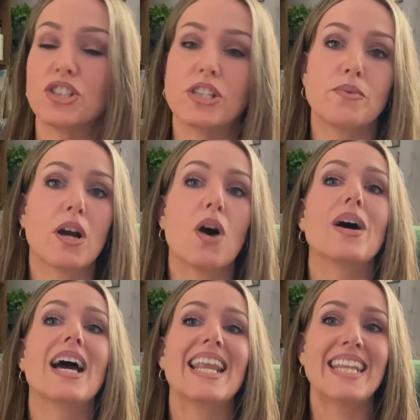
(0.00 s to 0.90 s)
And she would
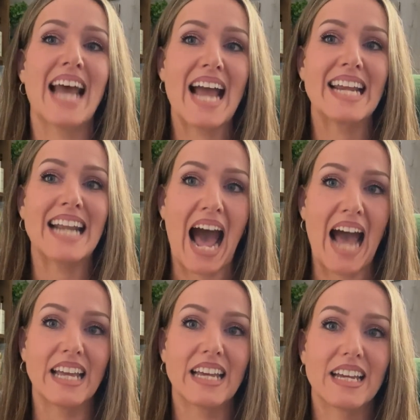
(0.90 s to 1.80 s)
go nine
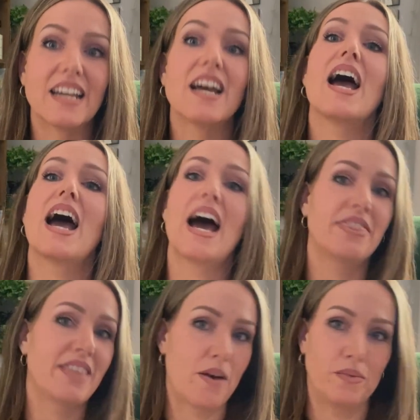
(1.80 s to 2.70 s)
nine,
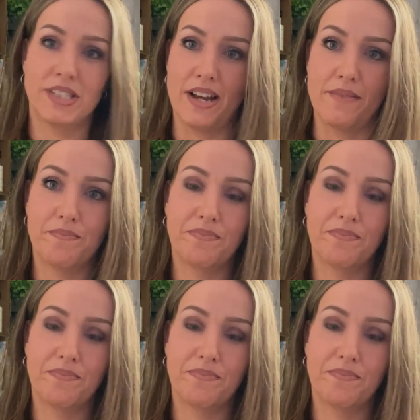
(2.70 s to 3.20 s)
and that was it.